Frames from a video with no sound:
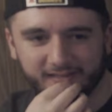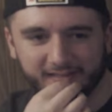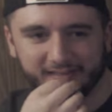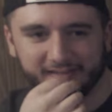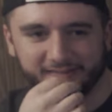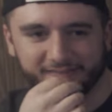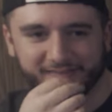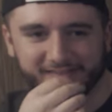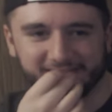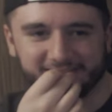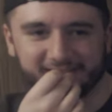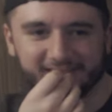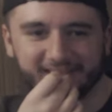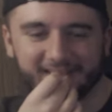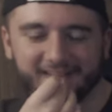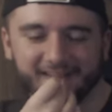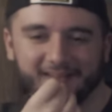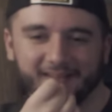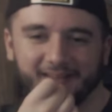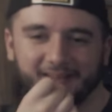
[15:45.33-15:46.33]

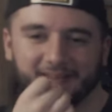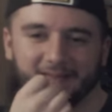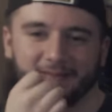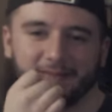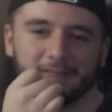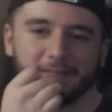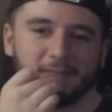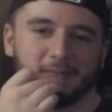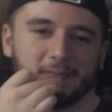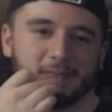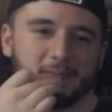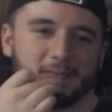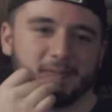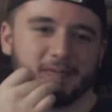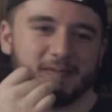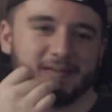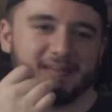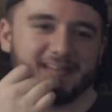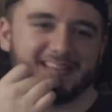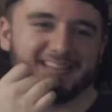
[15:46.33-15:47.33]

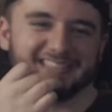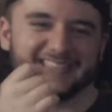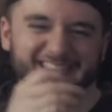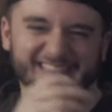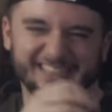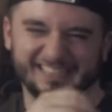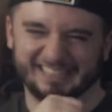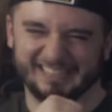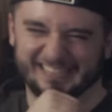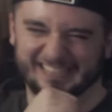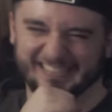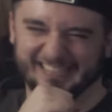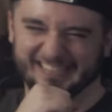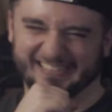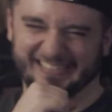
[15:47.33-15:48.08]
The person shown says nothing.